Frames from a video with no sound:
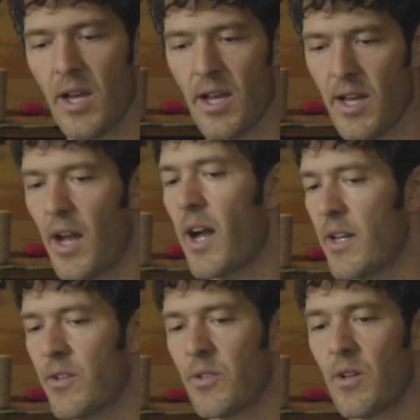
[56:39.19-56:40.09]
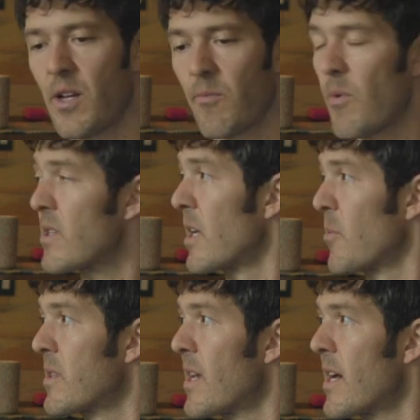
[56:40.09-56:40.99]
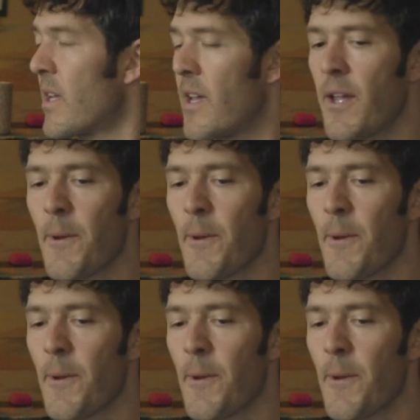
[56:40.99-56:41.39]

I resonate with that.